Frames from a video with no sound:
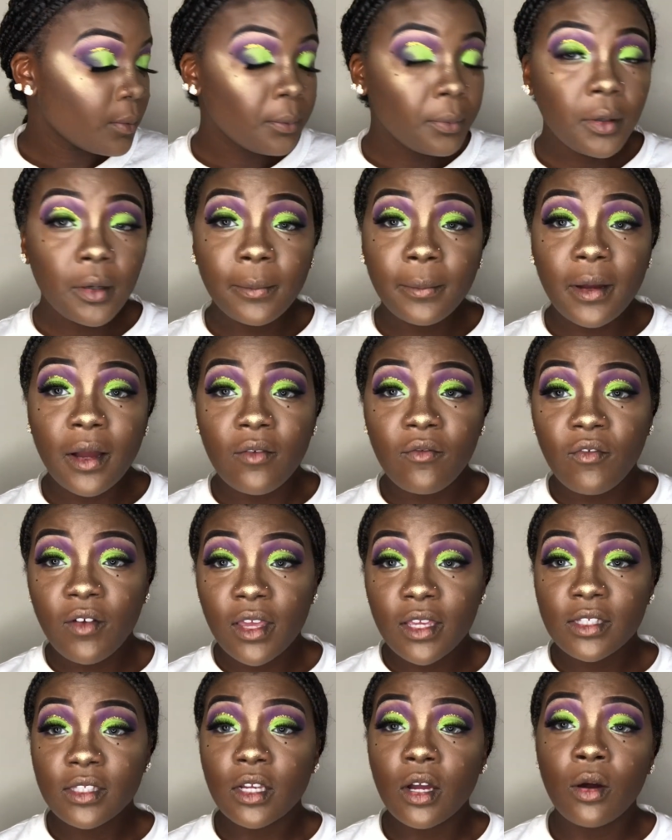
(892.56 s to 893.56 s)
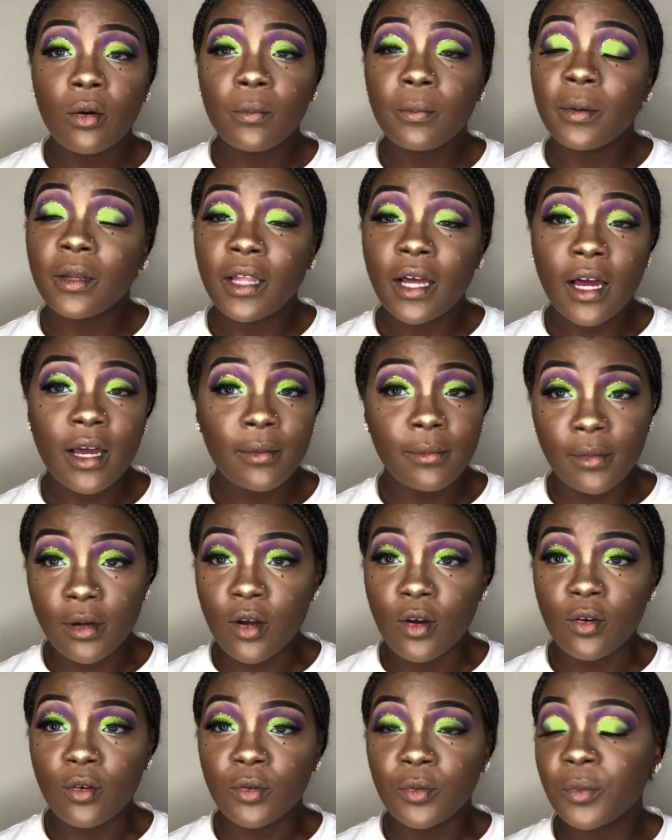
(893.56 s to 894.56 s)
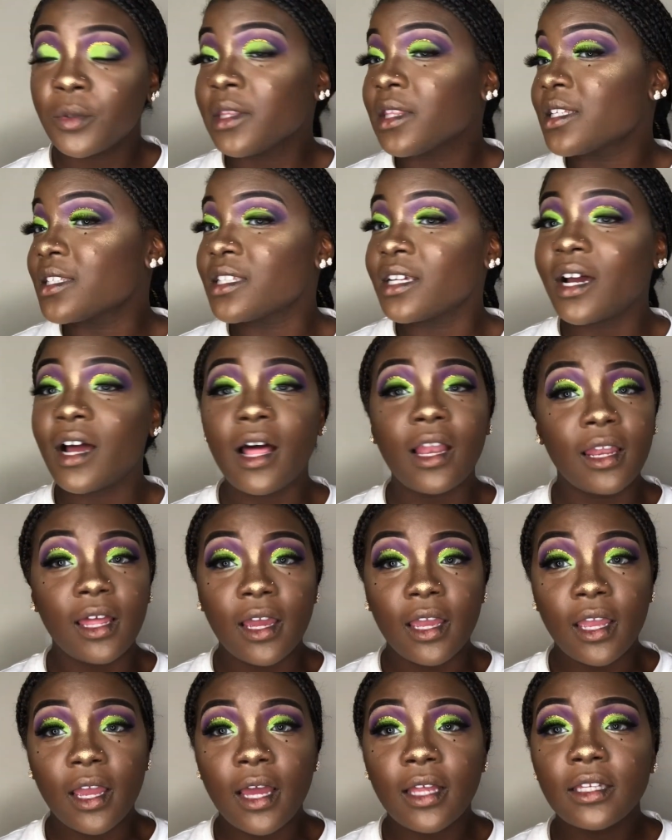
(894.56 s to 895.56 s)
Put my face on blind mode with this highlight.